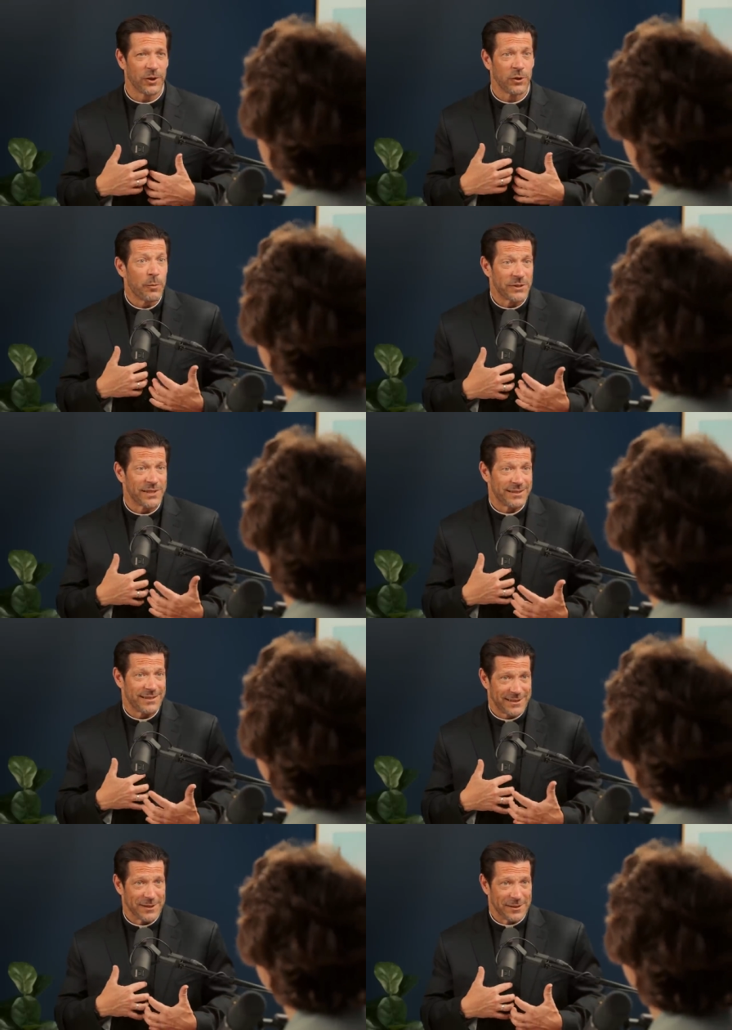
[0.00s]
concupiscence
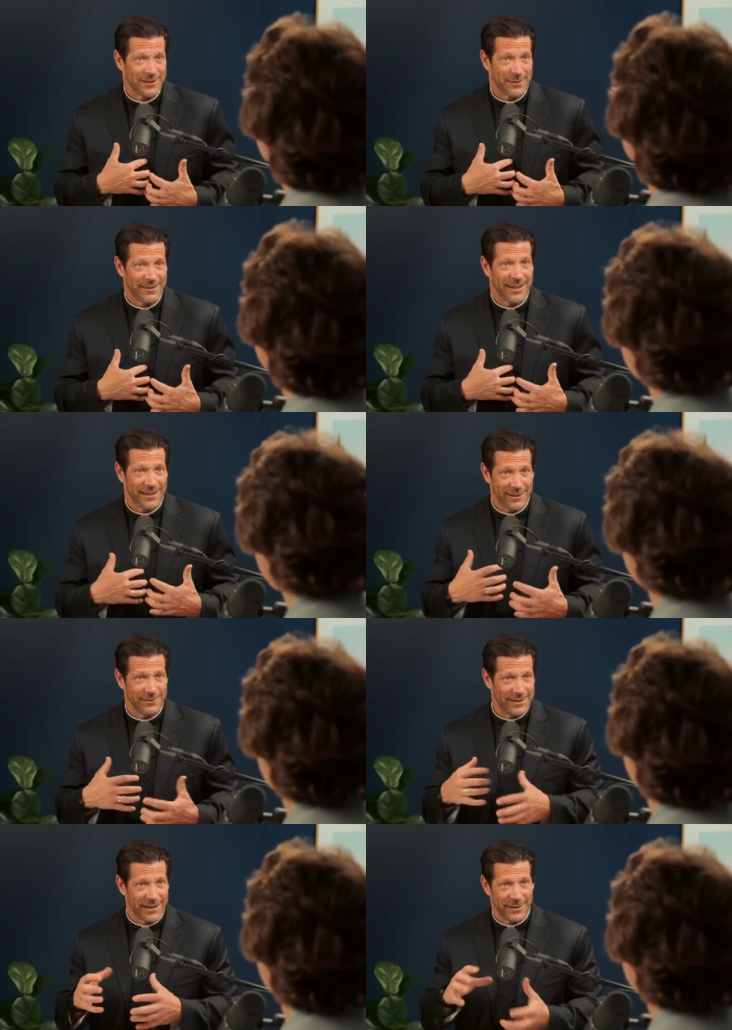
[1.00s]
still right that
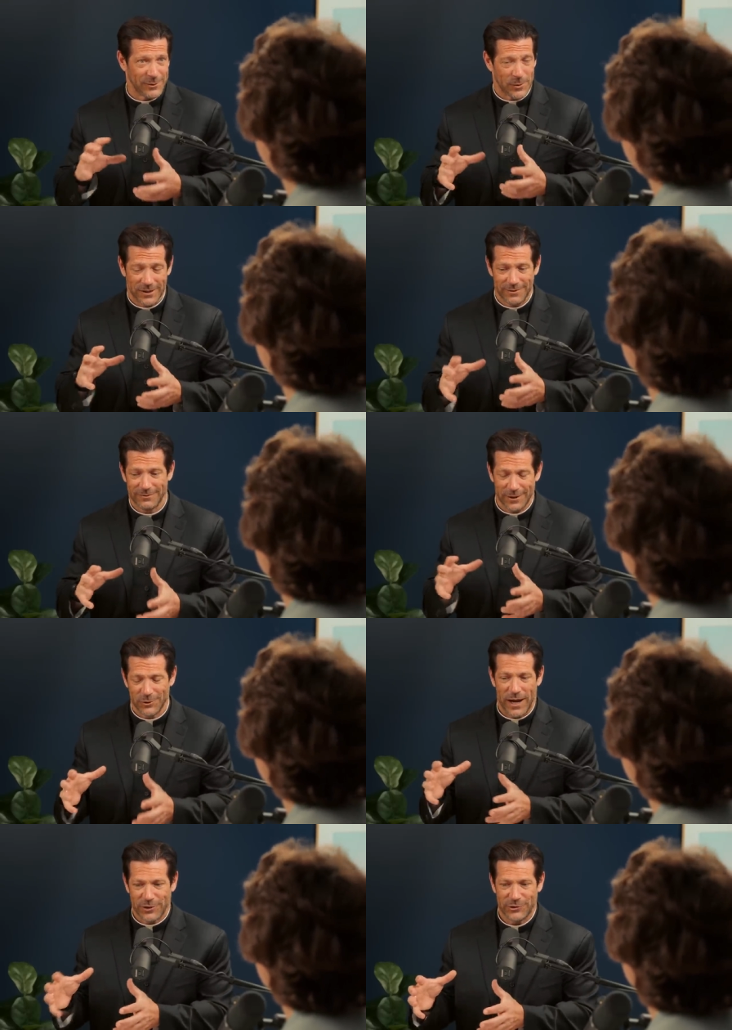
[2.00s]
right. that distorted
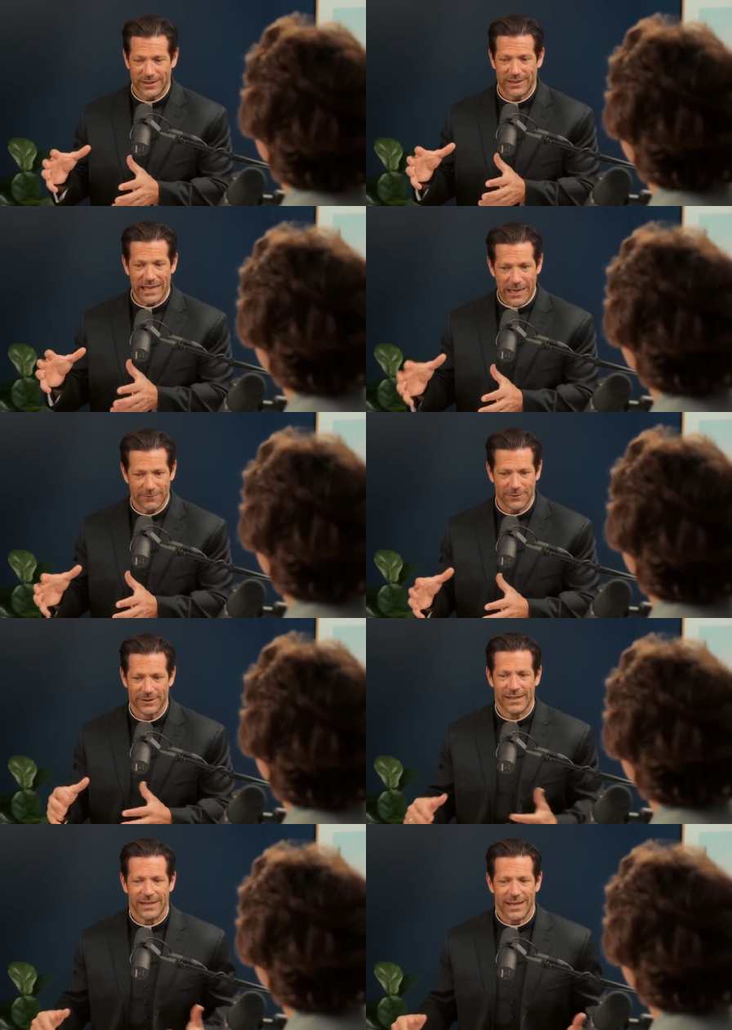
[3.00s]
attraction to
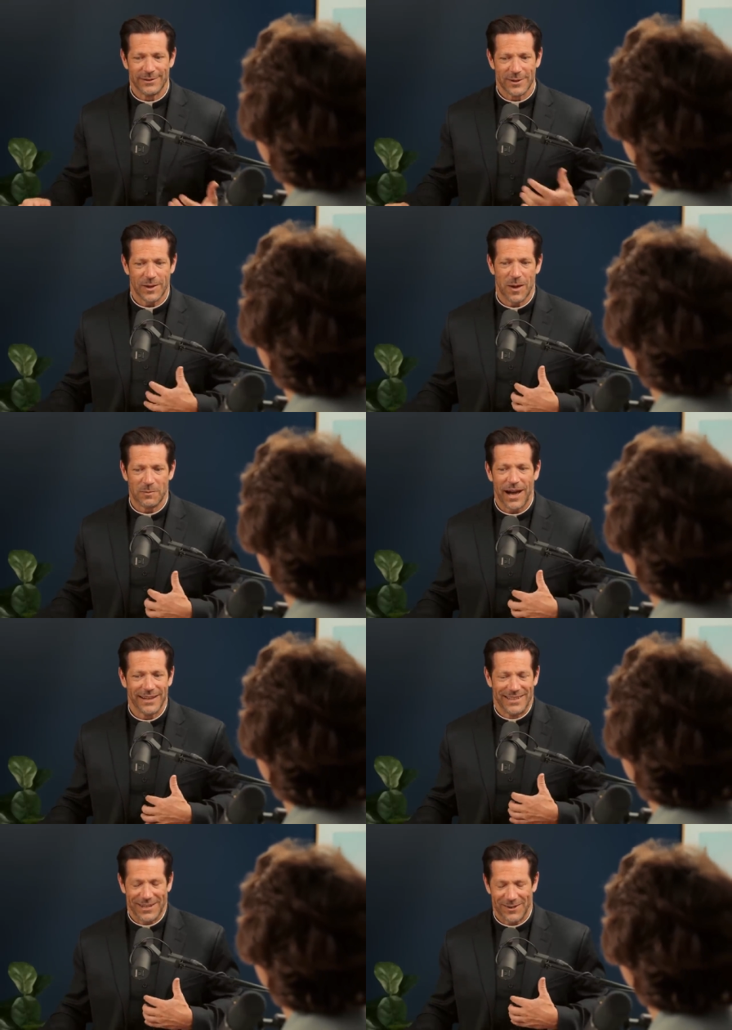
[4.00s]
evil is still
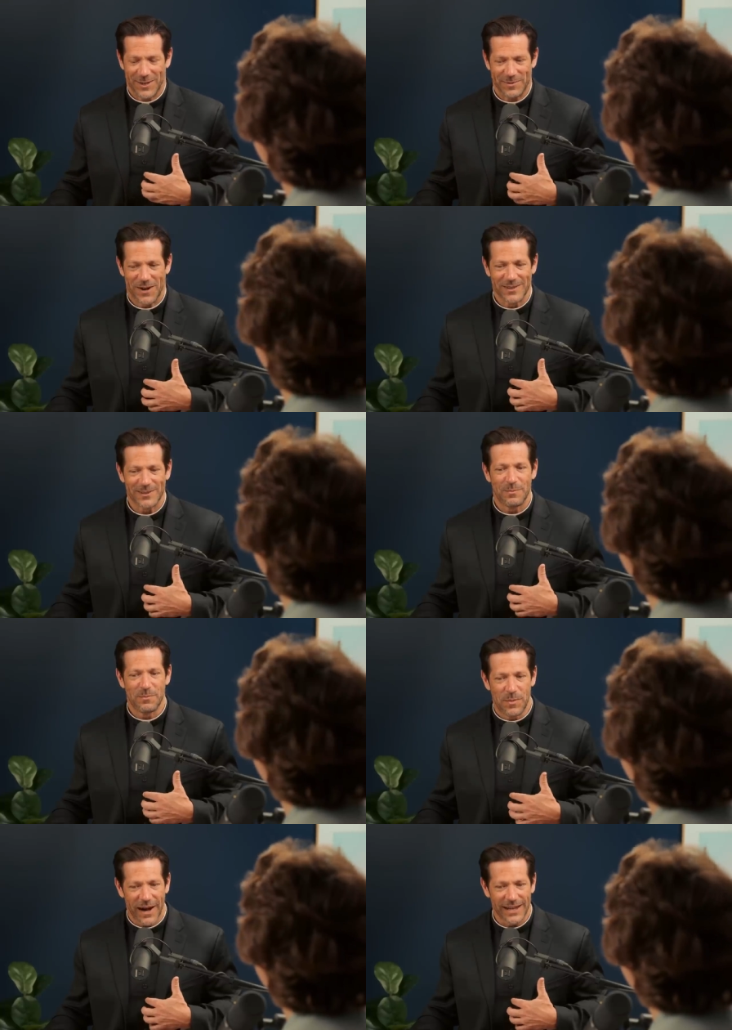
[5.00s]
abides in our human hearts
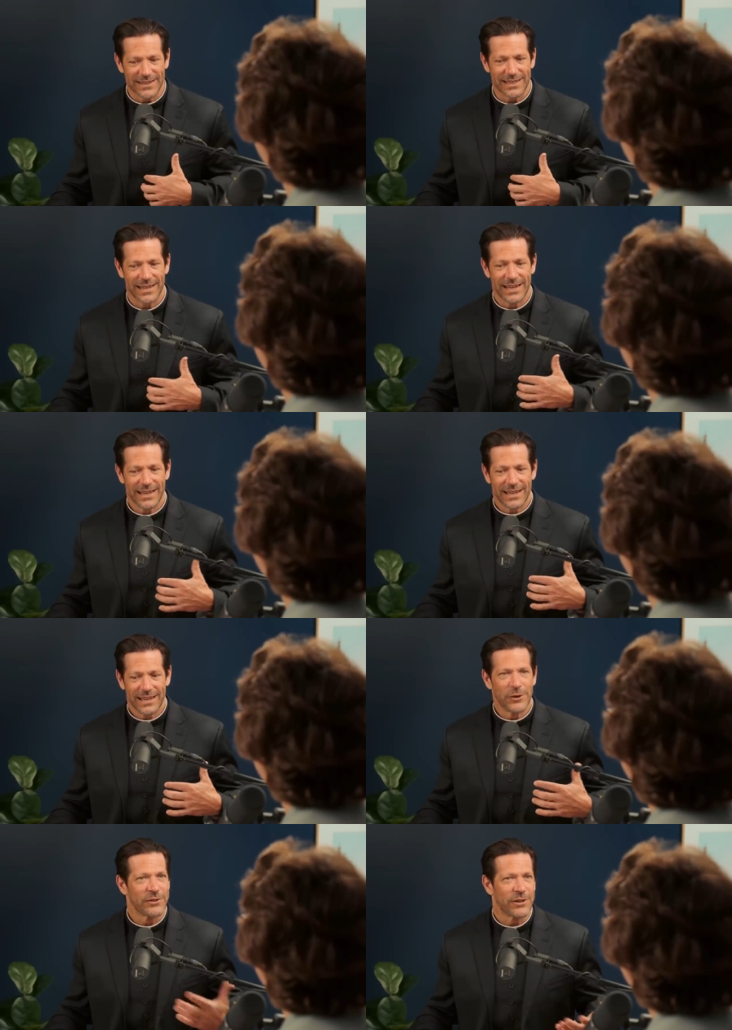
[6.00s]
but
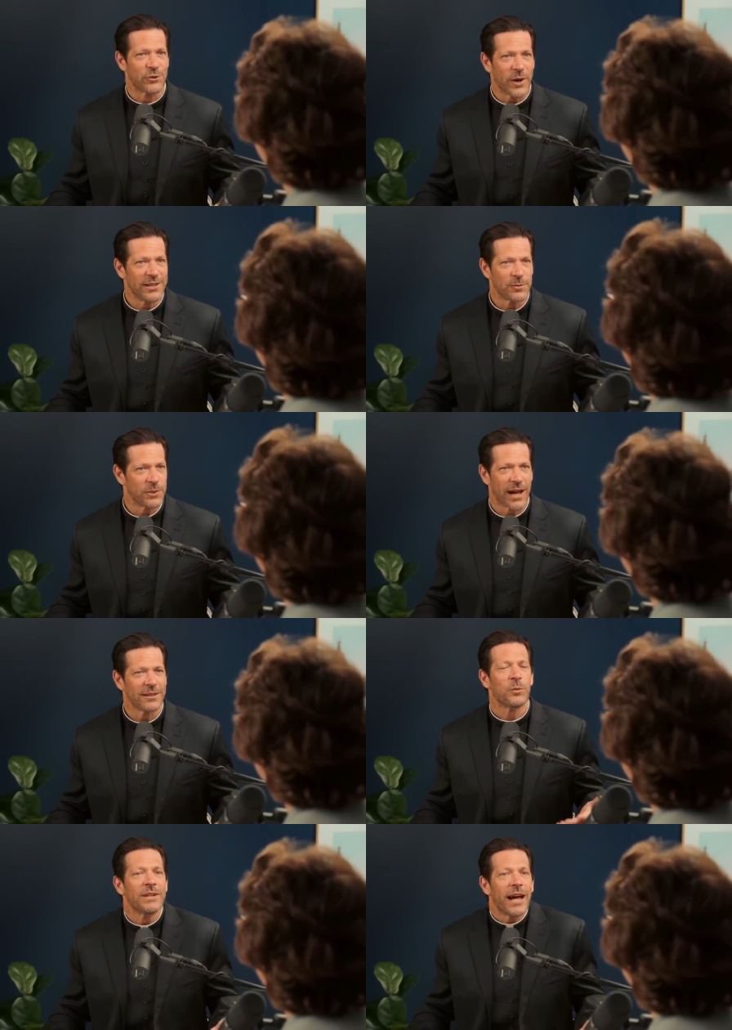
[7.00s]
here's this grace. We're not
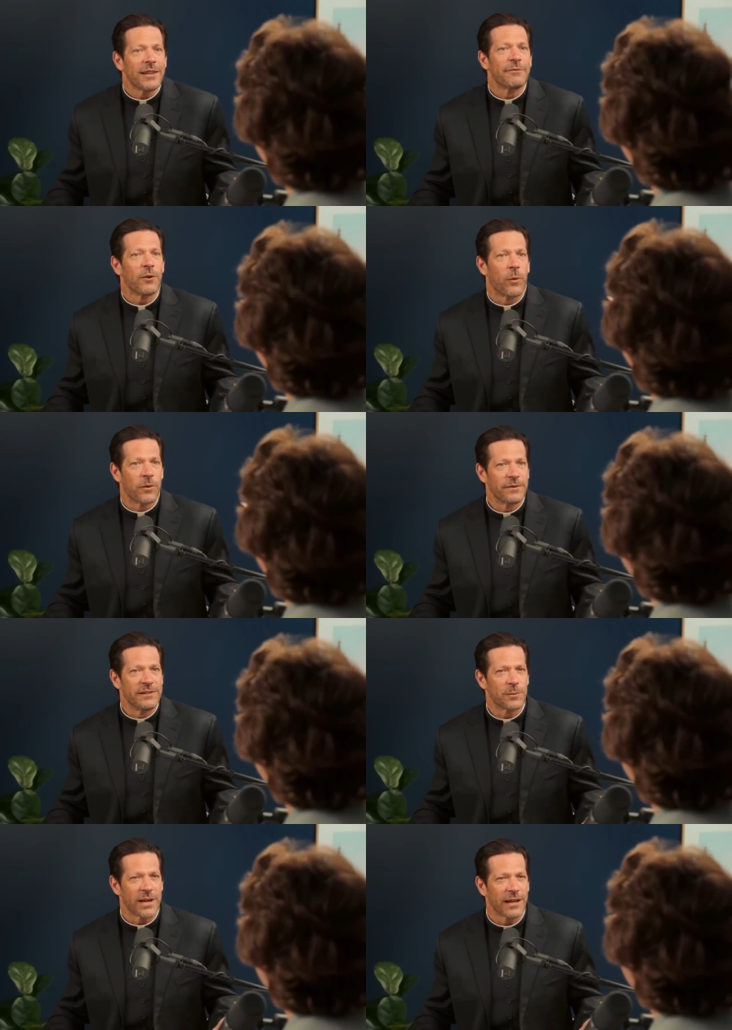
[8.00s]
right. we're not left
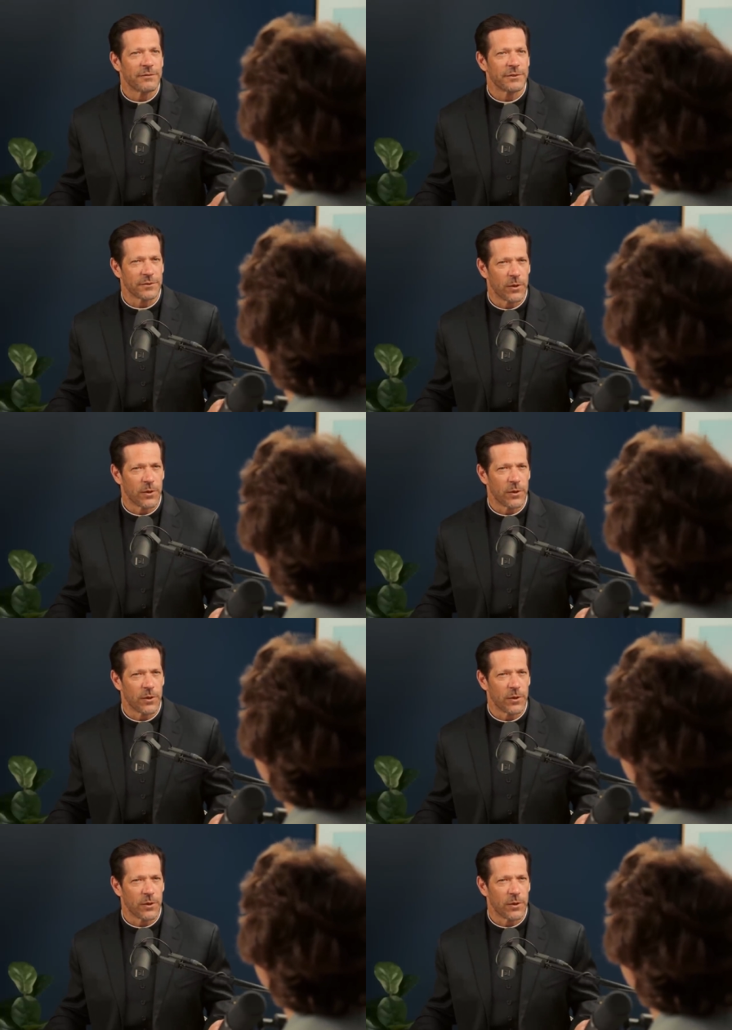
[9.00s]
orphans and we're not left yeah.